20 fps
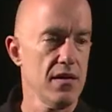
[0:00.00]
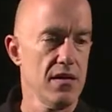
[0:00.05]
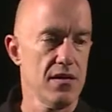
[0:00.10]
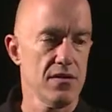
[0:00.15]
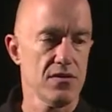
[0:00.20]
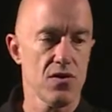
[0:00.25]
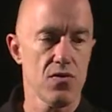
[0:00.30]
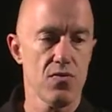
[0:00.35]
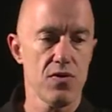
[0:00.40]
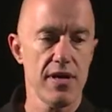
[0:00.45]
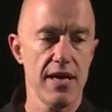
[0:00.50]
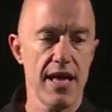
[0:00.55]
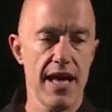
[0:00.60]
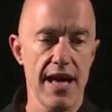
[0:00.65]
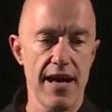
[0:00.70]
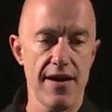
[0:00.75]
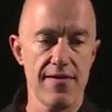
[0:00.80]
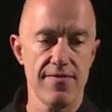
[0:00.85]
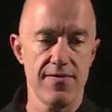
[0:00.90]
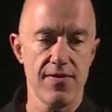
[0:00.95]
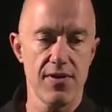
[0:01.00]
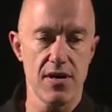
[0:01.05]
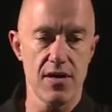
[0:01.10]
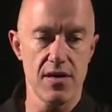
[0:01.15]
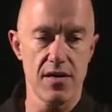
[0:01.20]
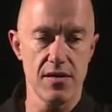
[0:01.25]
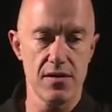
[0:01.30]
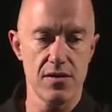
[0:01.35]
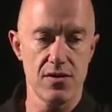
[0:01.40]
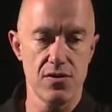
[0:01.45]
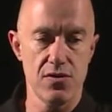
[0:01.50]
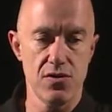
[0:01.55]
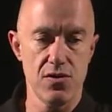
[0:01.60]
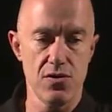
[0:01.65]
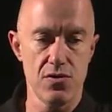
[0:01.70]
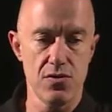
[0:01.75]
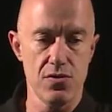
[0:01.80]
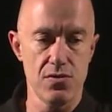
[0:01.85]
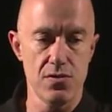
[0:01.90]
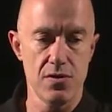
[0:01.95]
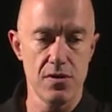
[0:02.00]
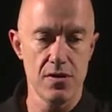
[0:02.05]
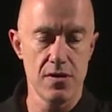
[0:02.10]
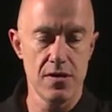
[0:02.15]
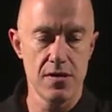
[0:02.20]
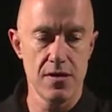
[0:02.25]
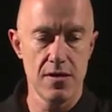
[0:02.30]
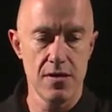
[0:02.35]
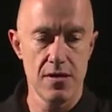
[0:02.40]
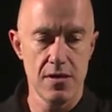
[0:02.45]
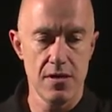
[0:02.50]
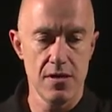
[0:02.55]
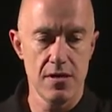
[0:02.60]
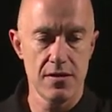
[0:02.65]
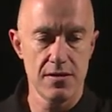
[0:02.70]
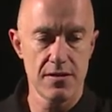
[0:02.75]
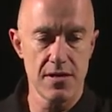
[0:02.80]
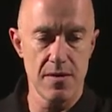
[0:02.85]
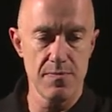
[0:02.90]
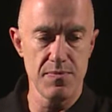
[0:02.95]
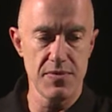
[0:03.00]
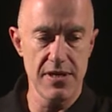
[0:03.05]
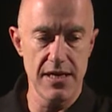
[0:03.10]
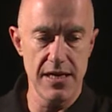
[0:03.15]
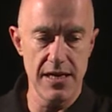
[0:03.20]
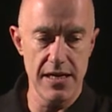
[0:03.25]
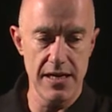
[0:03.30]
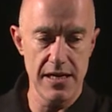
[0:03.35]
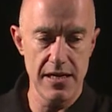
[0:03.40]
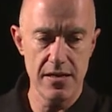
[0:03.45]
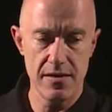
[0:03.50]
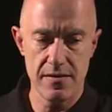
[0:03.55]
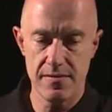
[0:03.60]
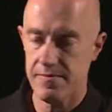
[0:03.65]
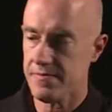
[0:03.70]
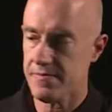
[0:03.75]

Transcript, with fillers: So we have uh, u sub t